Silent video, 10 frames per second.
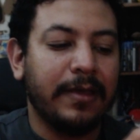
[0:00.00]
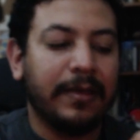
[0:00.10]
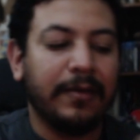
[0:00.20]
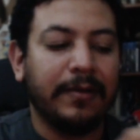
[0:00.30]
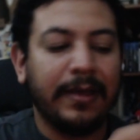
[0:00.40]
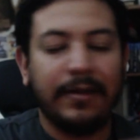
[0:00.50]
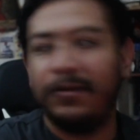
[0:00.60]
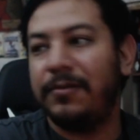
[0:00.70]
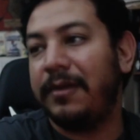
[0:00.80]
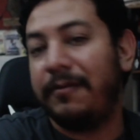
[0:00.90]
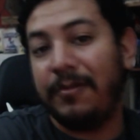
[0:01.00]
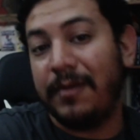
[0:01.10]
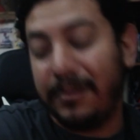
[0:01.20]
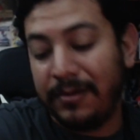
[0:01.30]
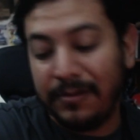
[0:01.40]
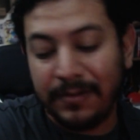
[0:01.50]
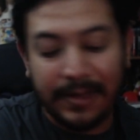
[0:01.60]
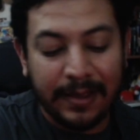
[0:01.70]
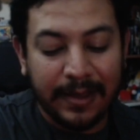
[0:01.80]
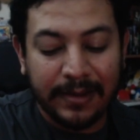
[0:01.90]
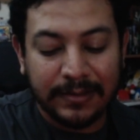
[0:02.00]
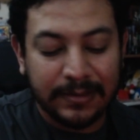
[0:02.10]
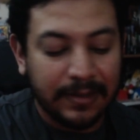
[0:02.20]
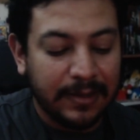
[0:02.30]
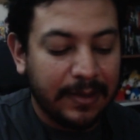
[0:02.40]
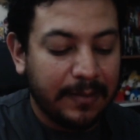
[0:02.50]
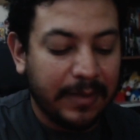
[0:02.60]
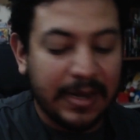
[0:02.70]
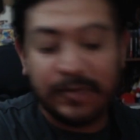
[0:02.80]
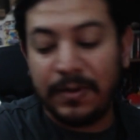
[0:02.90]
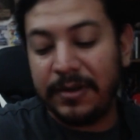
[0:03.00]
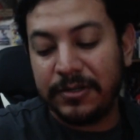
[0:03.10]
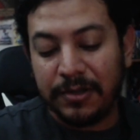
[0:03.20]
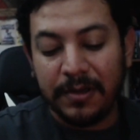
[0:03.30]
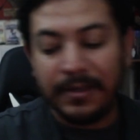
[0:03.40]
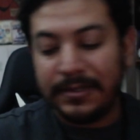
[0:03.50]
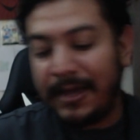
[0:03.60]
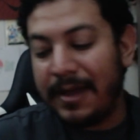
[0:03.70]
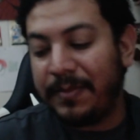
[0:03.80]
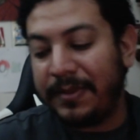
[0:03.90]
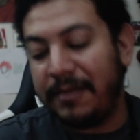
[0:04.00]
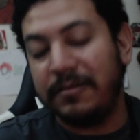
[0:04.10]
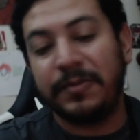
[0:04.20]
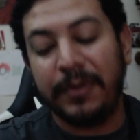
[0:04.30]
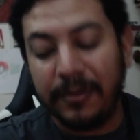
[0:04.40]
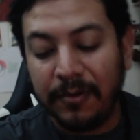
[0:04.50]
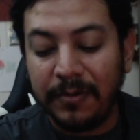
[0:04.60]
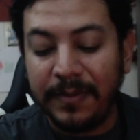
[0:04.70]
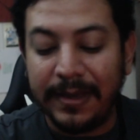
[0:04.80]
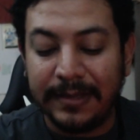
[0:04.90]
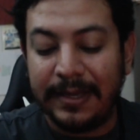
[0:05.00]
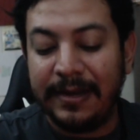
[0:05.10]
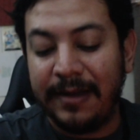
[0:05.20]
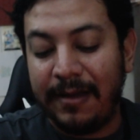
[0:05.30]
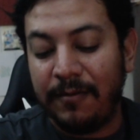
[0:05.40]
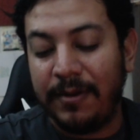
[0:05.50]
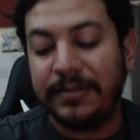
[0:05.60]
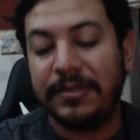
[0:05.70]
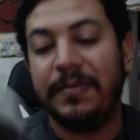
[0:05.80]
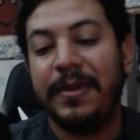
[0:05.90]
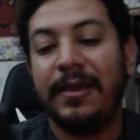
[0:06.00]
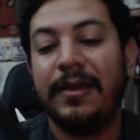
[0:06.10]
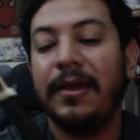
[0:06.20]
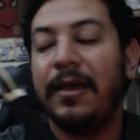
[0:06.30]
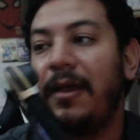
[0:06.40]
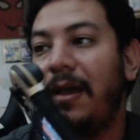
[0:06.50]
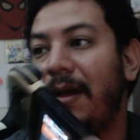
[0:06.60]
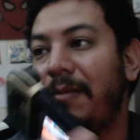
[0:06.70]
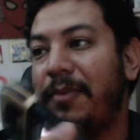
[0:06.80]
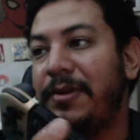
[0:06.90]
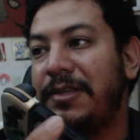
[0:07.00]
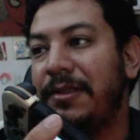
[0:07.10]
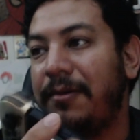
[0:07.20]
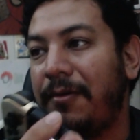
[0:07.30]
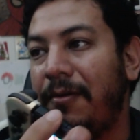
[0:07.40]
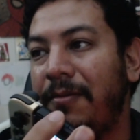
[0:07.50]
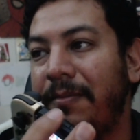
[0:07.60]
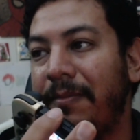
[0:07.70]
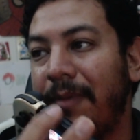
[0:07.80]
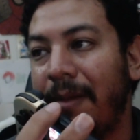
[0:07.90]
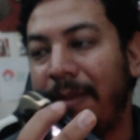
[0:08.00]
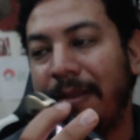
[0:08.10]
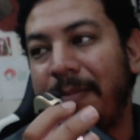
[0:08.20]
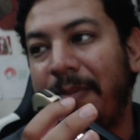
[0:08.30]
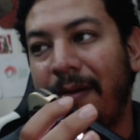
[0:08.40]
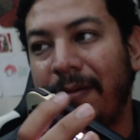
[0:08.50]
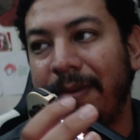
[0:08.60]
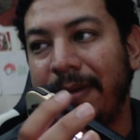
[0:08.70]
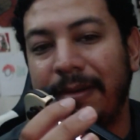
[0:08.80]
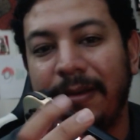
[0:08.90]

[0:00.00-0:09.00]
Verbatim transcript: can go ahead and do whatever you want to do with Hekate. But I just wanted to show you this app. I thought it was pretty cool because I did not want to be uh, pressing the home, I mean the power button